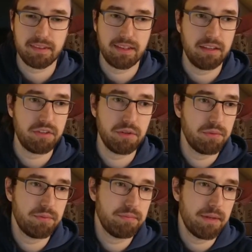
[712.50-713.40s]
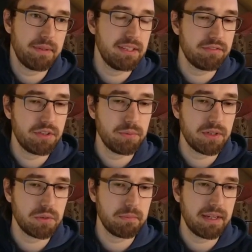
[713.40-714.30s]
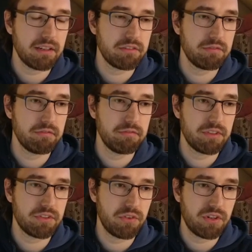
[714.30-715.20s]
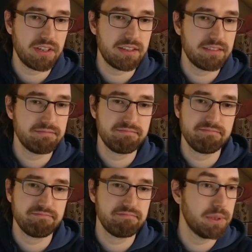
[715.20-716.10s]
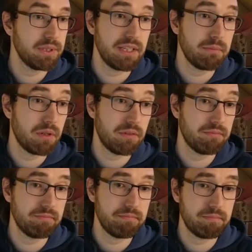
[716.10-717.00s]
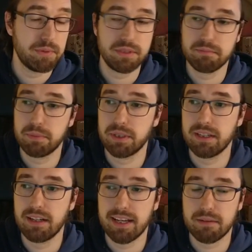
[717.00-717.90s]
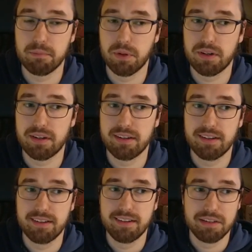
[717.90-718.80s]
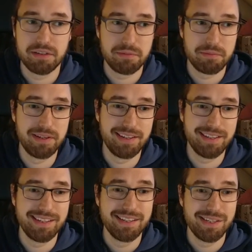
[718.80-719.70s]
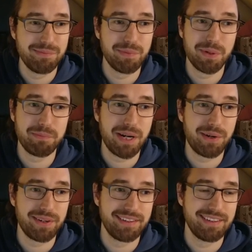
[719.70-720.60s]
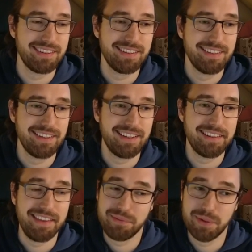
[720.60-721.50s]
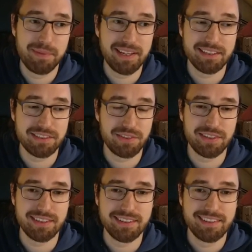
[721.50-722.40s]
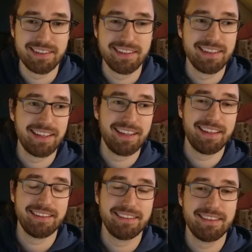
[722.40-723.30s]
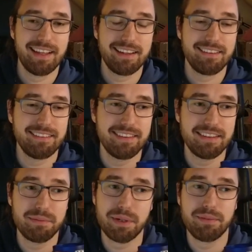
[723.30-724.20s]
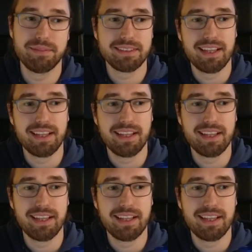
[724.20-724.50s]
if you want to make it stronger, put in like more more power, and that will make it stronger. And like the problem is